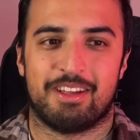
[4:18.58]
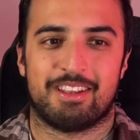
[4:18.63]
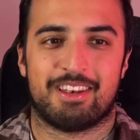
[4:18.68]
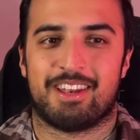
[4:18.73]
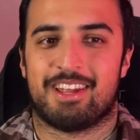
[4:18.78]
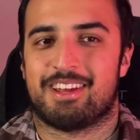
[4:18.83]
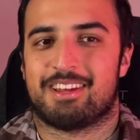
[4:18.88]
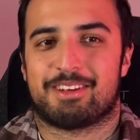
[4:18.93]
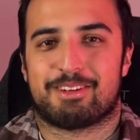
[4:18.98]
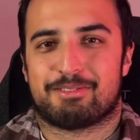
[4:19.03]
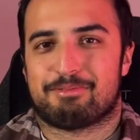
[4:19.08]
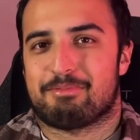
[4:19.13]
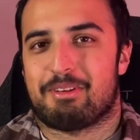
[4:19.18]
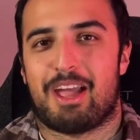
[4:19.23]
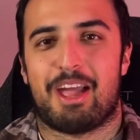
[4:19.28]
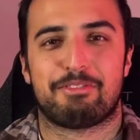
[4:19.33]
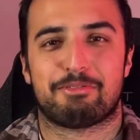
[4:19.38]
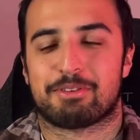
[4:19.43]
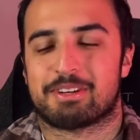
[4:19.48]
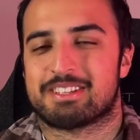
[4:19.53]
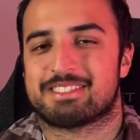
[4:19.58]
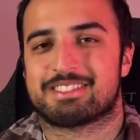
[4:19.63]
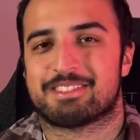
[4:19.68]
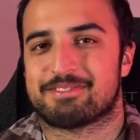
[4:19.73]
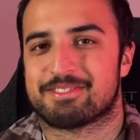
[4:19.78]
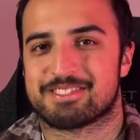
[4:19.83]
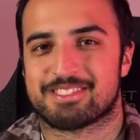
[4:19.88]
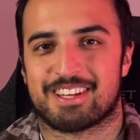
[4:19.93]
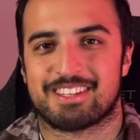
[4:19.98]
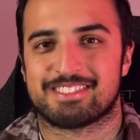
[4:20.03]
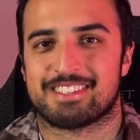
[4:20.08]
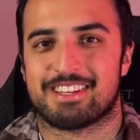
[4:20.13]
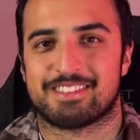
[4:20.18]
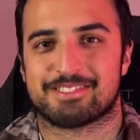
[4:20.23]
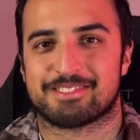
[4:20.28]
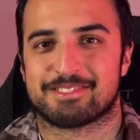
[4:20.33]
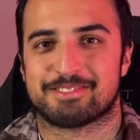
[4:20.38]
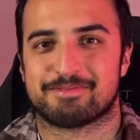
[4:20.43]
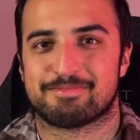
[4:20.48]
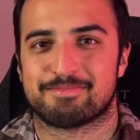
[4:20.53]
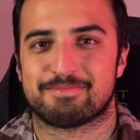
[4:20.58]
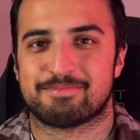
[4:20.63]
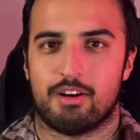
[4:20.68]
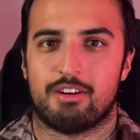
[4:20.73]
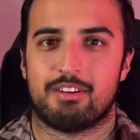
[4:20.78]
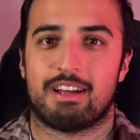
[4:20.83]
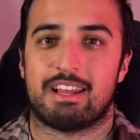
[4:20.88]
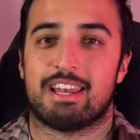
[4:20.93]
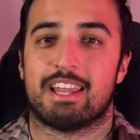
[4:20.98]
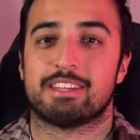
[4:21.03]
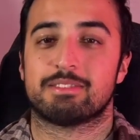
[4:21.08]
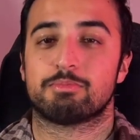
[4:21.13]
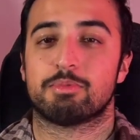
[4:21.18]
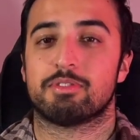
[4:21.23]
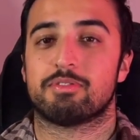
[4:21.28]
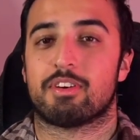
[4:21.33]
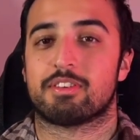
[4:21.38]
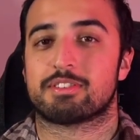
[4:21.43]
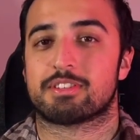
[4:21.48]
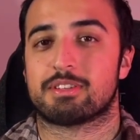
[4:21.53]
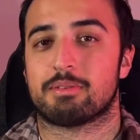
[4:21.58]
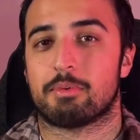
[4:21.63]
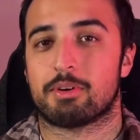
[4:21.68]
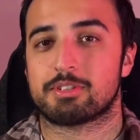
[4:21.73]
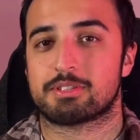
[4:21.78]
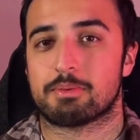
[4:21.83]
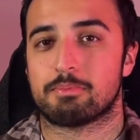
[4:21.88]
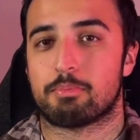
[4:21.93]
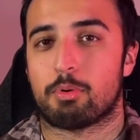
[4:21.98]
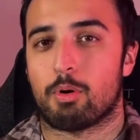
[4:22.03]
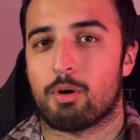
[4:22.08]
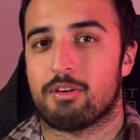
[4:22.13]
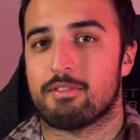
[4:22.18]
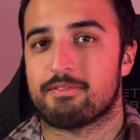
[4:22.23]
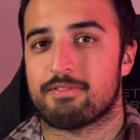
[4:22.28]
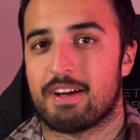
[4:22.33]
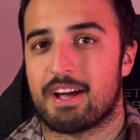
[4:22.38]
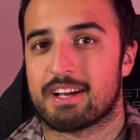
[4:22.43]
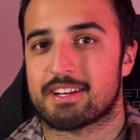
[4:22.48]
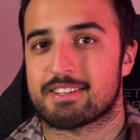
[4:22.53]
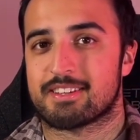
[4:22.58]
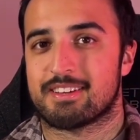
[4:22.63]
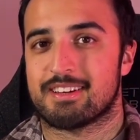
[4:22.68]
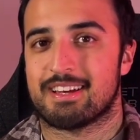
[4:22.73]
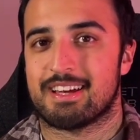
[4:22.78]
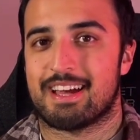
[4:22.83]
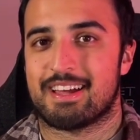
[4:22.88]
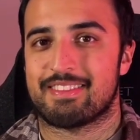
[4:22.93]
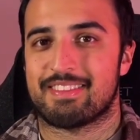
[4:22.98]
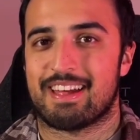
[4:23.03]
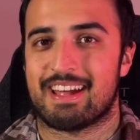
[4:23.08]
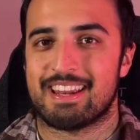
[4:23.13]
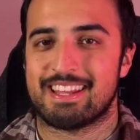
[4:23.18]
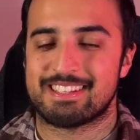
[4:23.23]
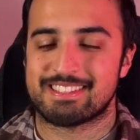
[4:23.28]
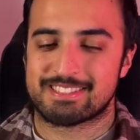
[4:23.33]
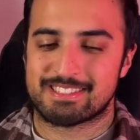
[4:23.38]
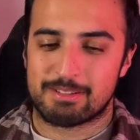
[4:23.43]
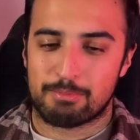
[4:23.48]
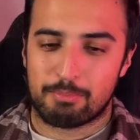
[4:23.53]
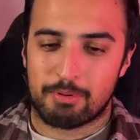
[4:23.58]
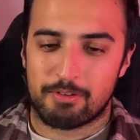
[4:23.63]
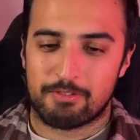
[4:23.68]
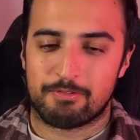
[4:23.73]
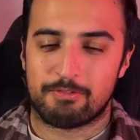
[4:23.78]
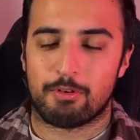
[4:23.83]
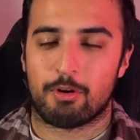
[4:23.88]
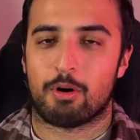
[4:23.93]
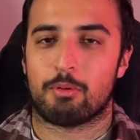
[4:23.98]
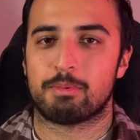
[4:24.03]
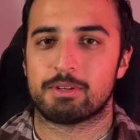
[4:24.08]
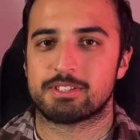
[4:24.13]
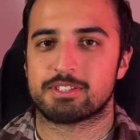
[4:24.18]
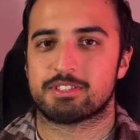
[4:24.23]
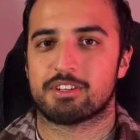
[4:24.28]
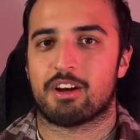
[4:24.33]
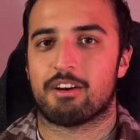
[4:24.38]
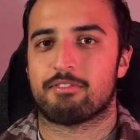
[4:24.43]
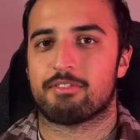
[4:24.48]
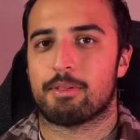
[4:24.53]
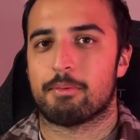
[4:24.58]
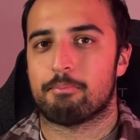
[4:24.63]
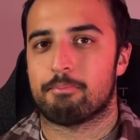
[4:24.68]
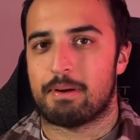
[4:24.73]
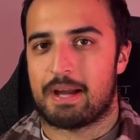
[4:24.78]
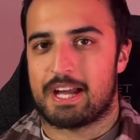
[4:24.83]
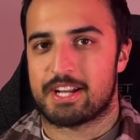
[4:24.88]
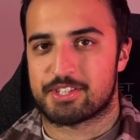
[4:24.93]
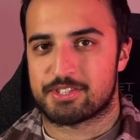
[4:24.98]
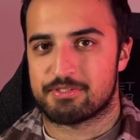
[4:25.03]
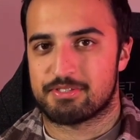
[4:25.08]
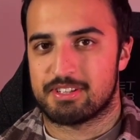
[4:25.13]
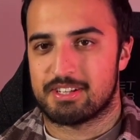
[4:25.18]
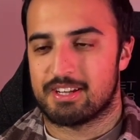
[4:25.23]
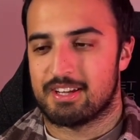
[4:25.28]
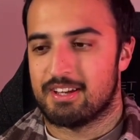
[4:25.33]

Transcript: Like, everyone has different size heads. Alright, let's move on to the most important factor, and that is the performance of the battery.